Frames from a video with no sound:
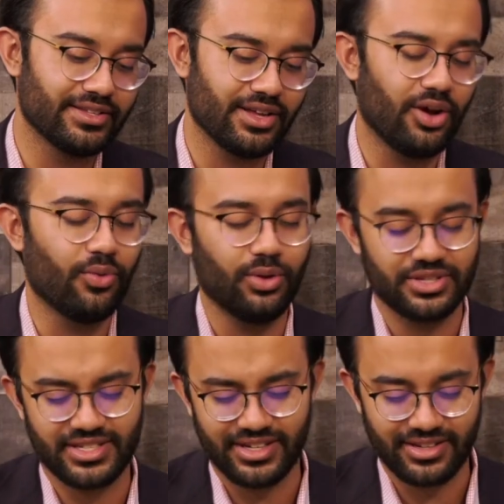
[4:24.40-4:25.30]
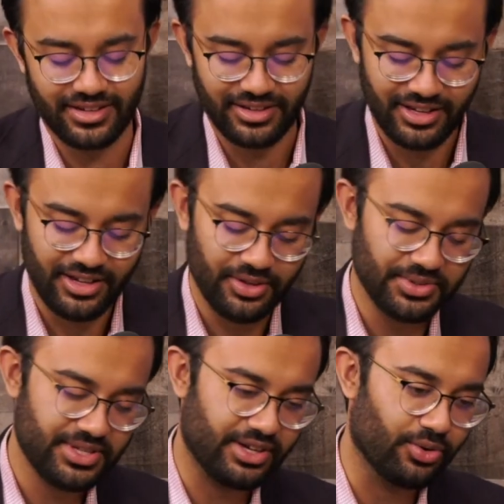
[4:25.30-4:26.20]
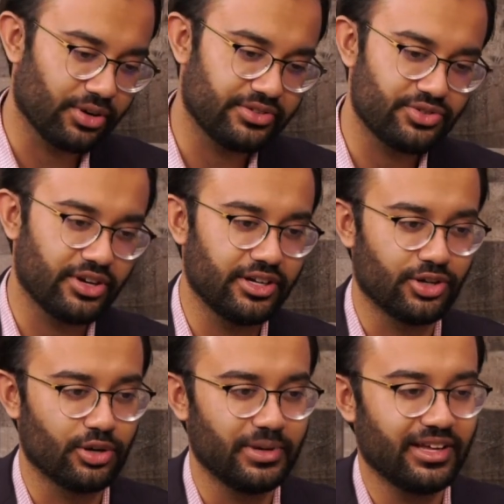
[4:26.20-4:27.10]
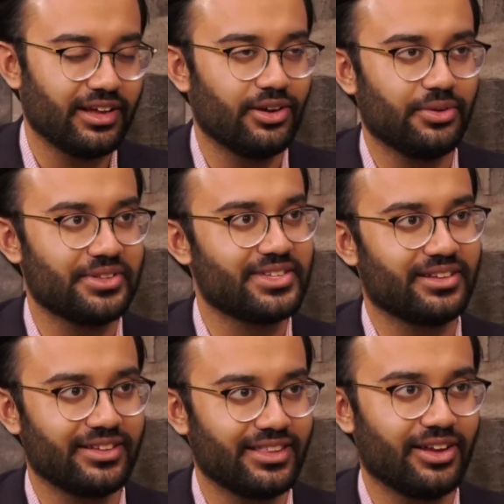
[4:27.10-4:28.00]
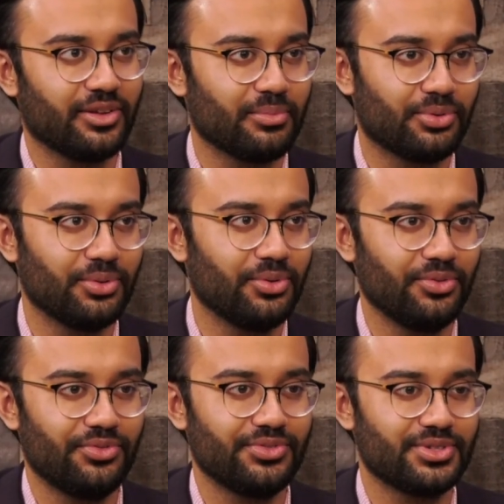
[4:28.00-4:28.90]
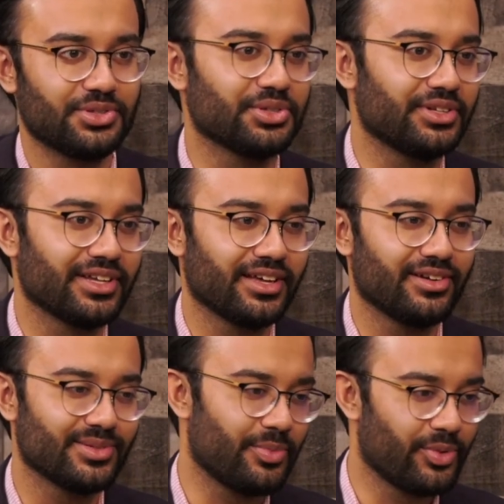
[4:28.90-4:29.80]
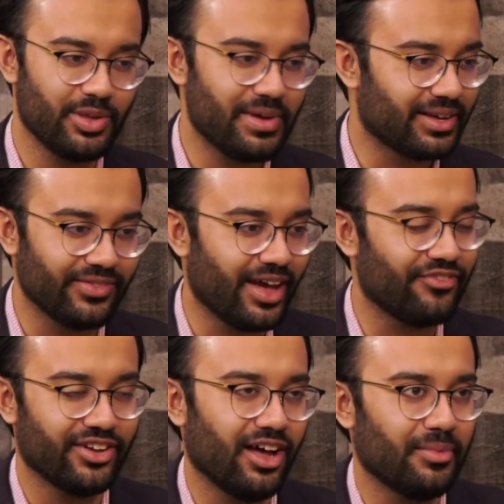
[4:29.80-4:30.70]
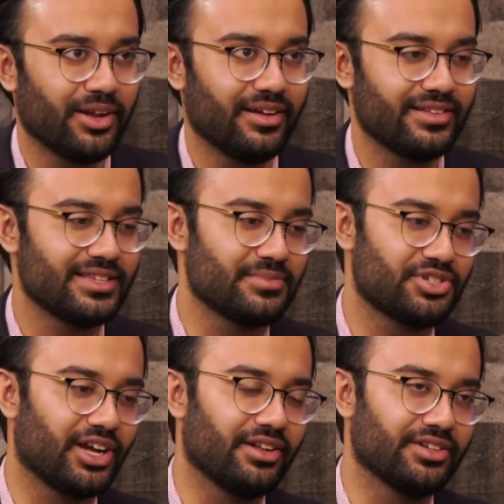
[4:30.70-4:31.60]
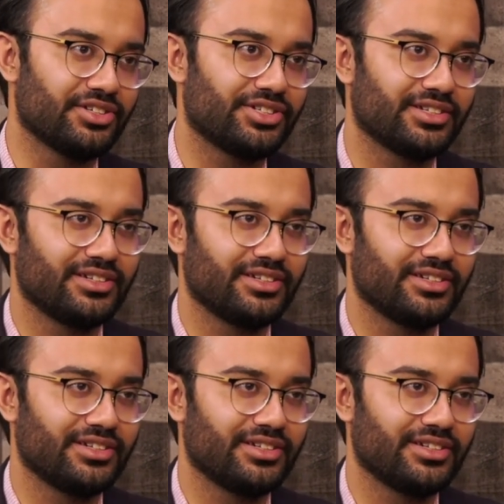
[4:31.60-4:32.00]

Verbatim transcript: Is yeah. oh, we'll stick a stick an orchestra in an urban ghetto, and suddenly yeah. that'll improve social indicators. I mean, what do you make of that phenomenon? It seems childish. yeah, yeah.